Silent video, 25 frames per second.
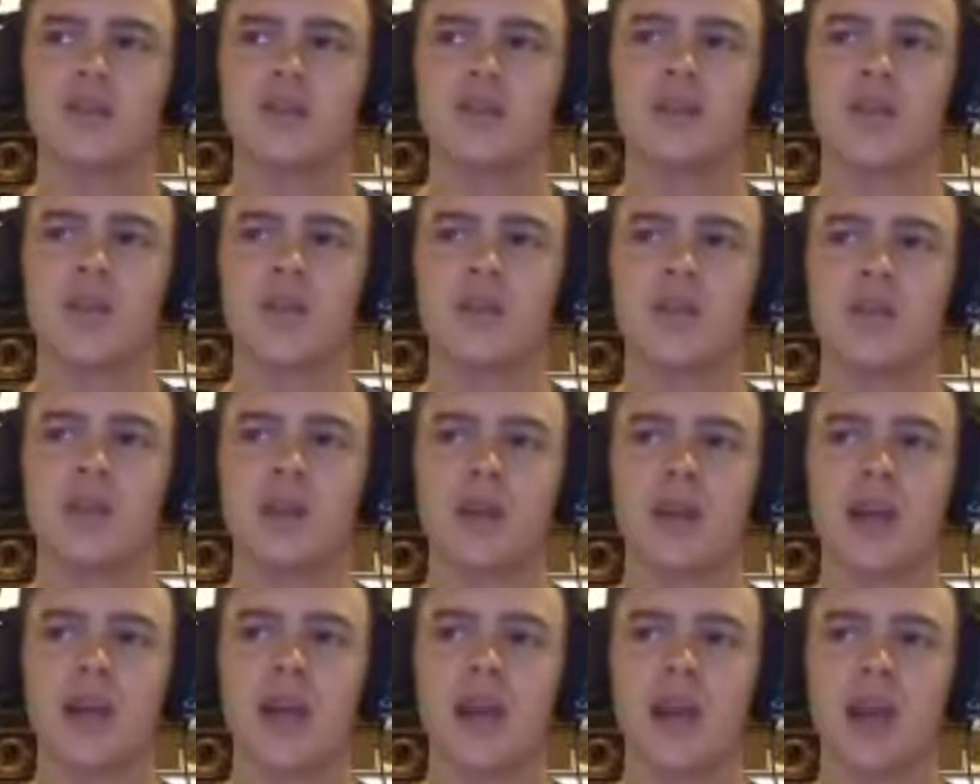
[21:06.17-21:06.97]
a
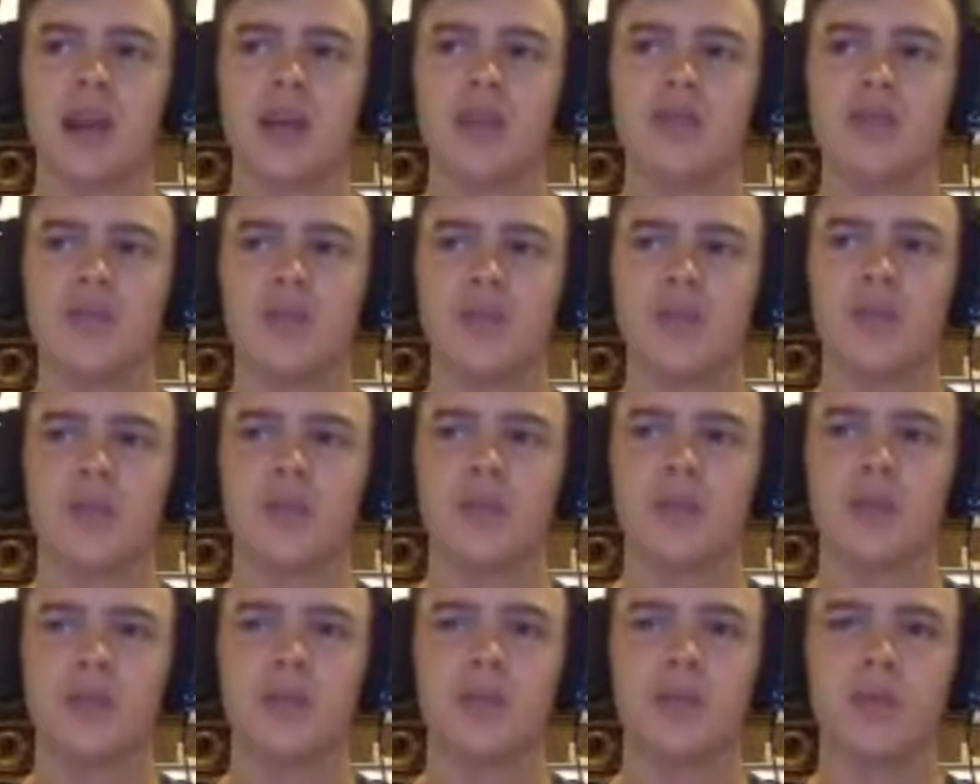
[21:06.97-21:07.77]
handful of people in
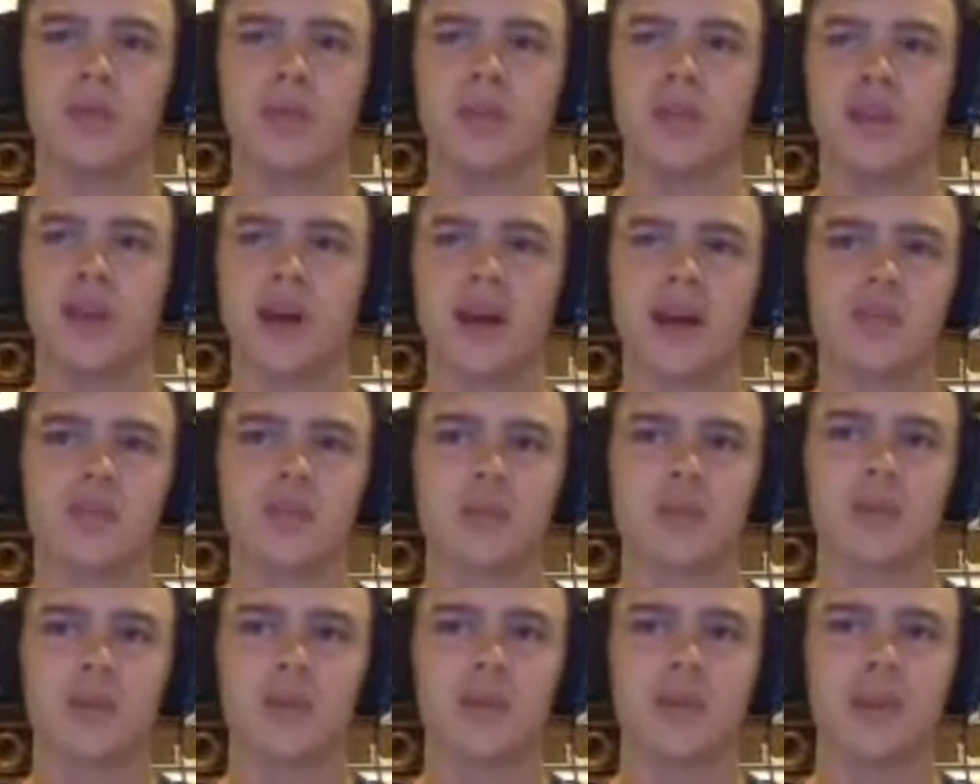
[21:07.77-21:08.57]
the last 3
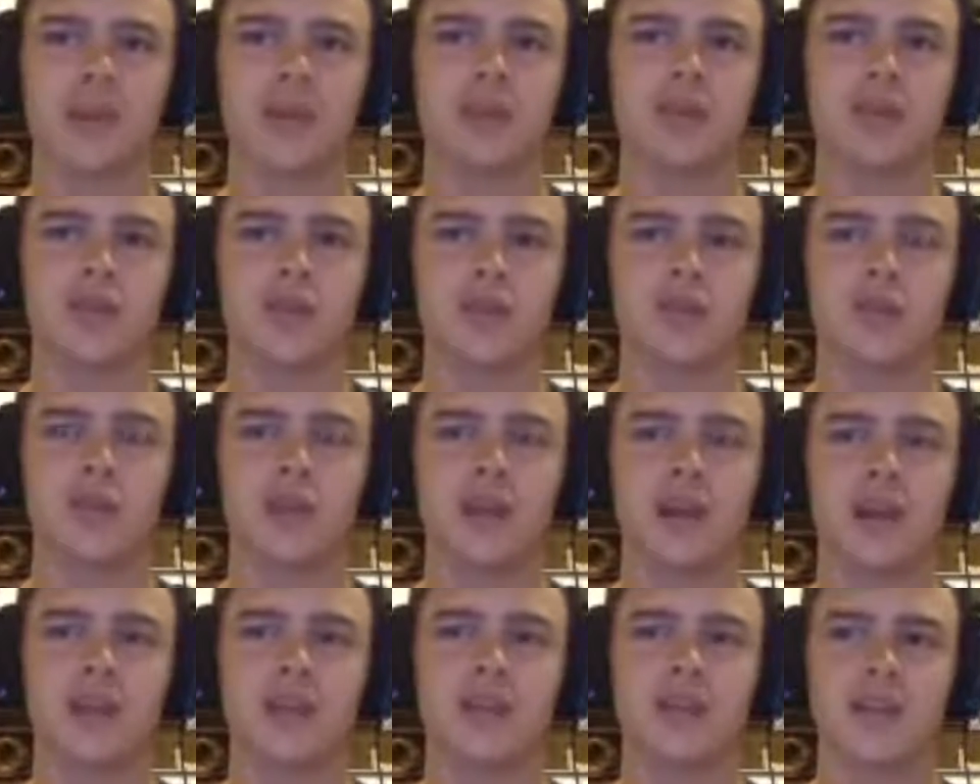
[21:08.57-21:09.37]
weeks who've made it to
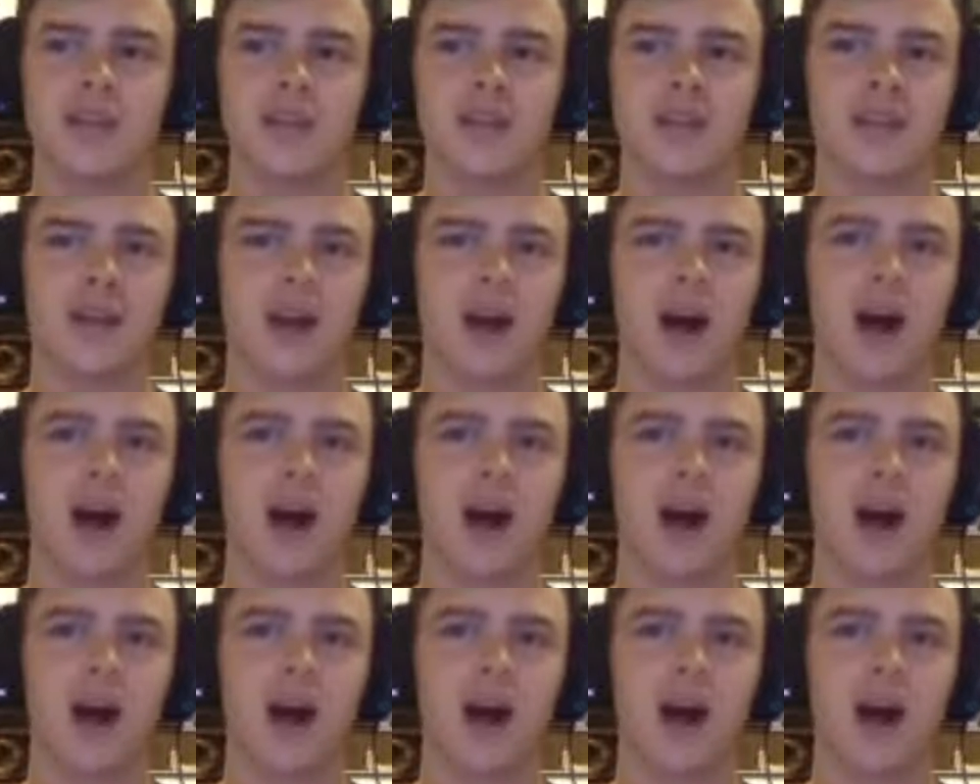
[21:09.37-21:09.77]
the top,